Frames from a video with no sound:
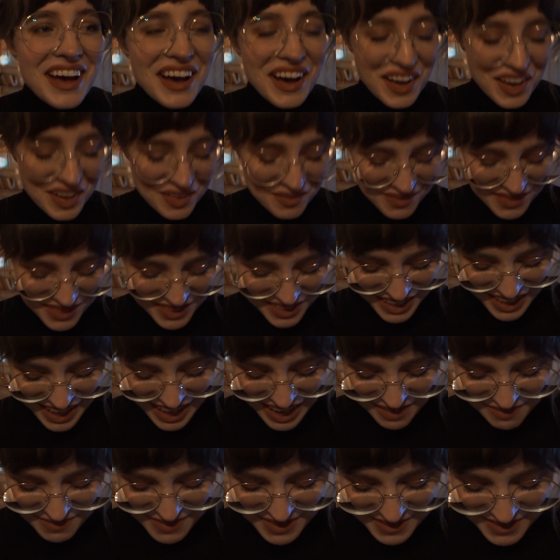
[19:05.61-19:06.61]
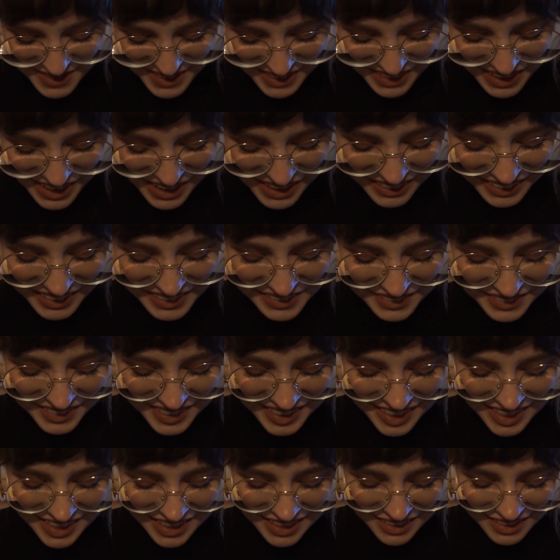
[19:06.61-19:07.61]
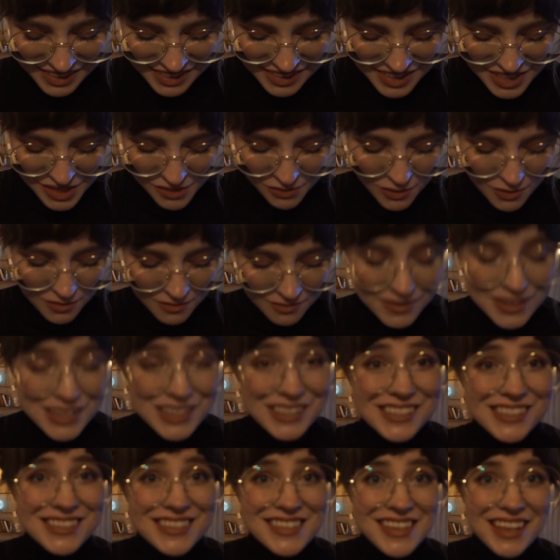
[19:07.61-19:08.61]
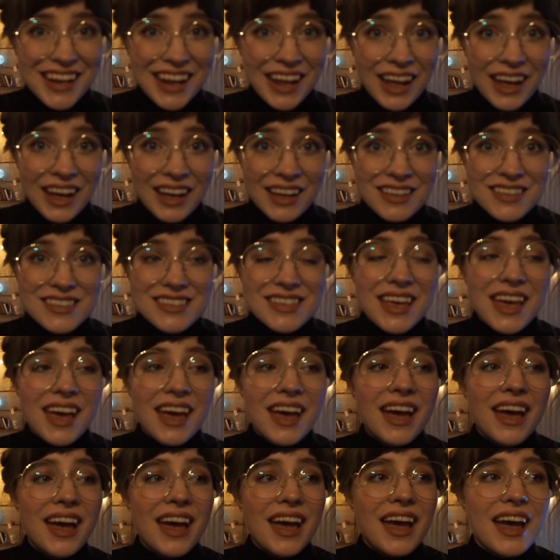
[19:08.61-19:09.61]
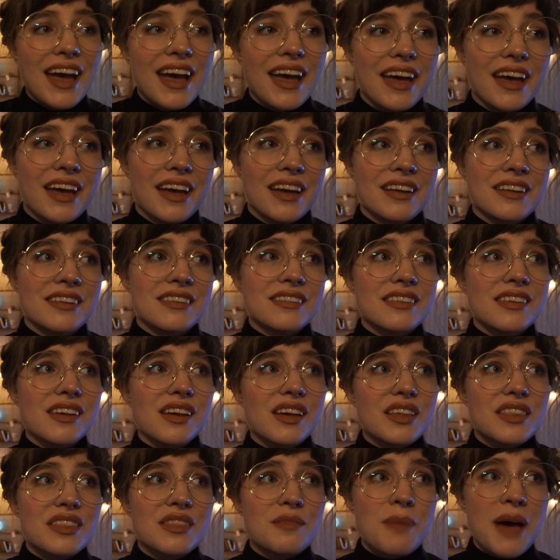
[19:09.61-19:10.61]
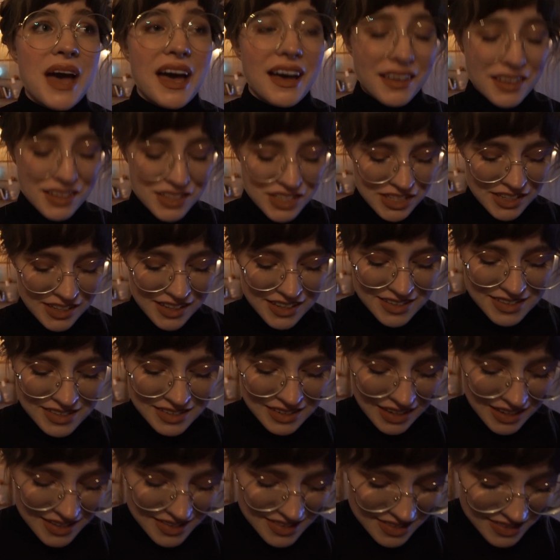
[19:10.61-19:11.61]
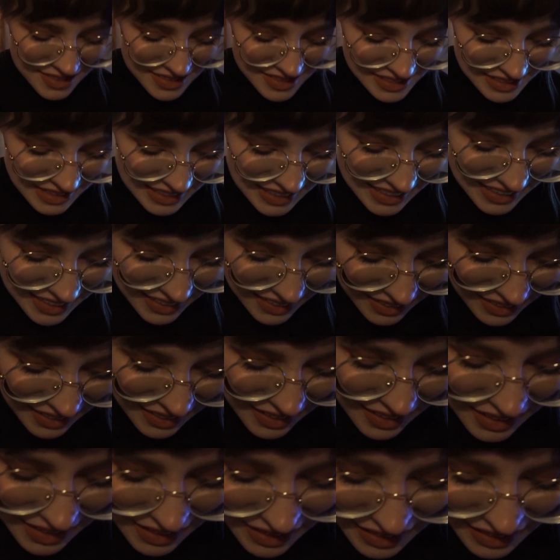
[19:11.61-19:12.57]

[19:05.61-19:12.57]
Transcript: I'm really happy with all of the different features it has, and the packaging is nice and sleek.